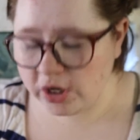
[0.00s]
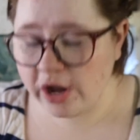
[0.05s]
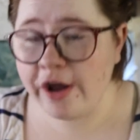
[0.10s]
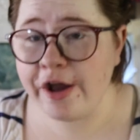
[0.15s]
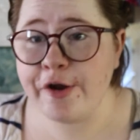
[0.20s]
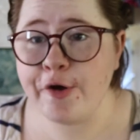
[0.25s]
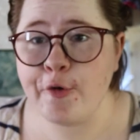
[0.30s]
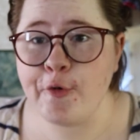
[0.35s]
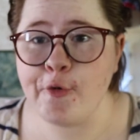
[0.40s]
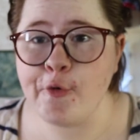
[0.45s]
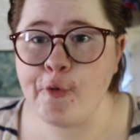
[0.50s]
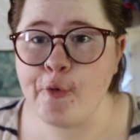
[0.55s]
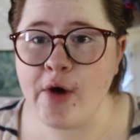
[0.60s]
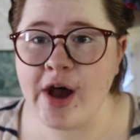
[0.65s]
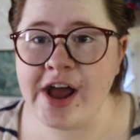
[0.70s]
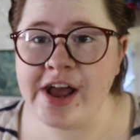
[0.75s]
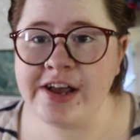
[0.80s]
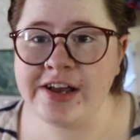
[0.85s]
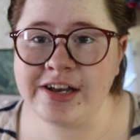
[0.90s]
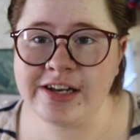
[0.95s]
I don't know why
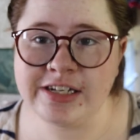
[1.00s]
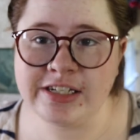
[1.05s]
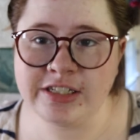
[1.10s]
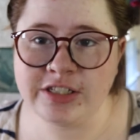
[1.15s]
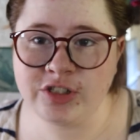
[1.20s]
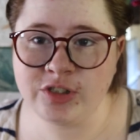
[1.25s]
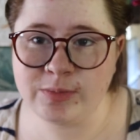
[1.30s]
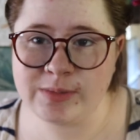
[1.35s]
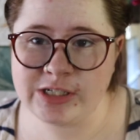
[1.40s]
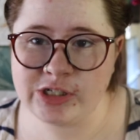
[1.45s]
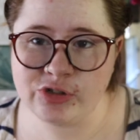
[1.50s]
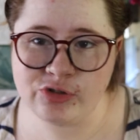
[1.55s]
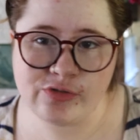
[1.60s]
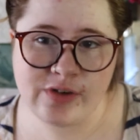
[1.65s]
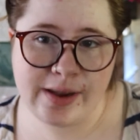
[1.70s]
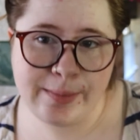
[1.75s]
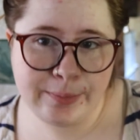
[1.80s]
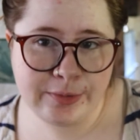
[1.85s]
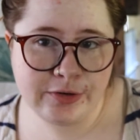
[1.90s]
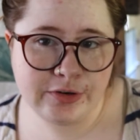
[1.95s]
it had a special
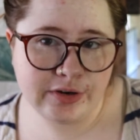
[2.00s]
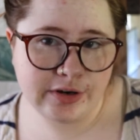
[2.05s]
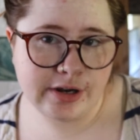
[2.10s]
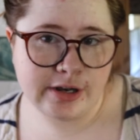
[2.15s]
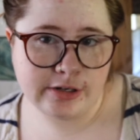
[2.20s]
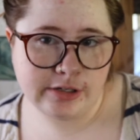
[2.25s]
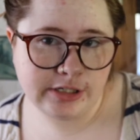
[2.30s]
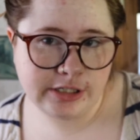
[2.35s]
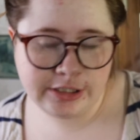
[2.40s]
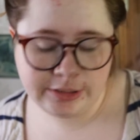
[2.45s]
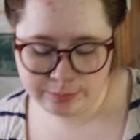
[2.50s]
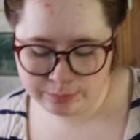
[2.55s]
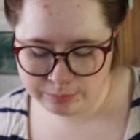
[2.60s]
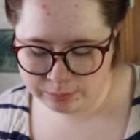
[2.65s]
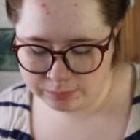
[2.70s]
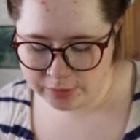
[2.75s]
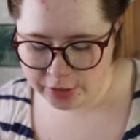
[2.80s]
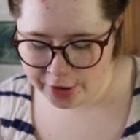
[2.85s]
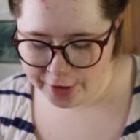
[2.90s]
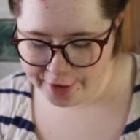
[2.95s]
wrapper around it,
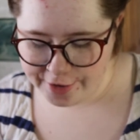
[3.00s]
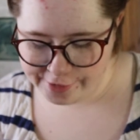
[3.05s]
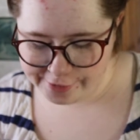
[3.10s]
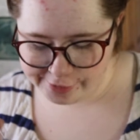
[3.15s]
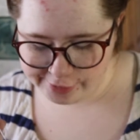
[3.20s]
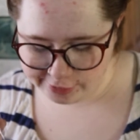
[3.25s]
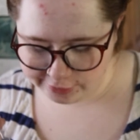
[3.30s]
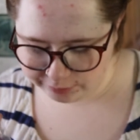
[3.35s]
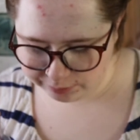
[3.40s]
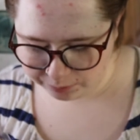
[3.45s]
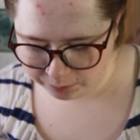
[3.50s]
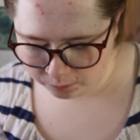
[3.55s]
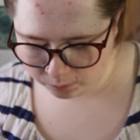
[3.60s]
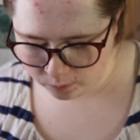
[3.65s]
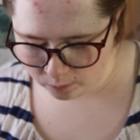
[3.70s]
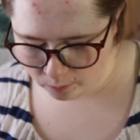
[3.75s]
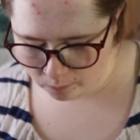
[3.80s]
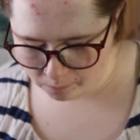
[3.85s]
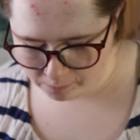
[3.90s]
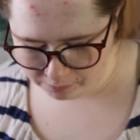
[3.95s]
but
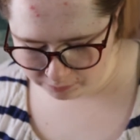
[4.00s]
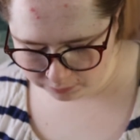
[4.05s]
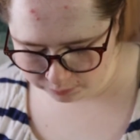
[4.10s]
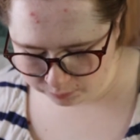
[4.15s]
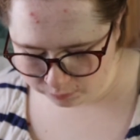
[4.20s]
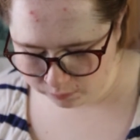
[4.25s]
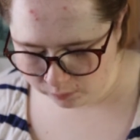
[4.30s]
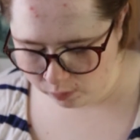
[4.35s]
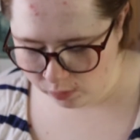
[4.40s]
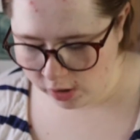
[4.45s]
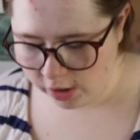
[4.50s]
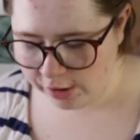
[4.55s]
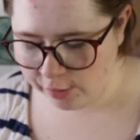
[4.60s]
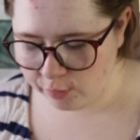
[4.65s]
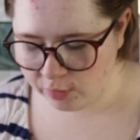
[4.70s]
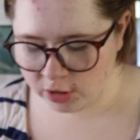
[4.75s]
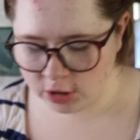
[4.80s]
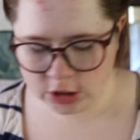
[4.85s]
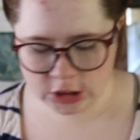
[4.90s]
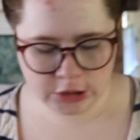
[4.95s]
it
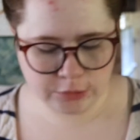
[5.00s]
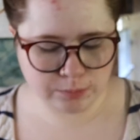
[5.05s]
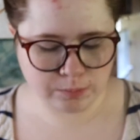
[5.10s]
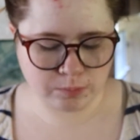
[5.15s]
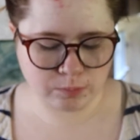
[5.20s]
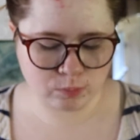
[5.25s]
were good.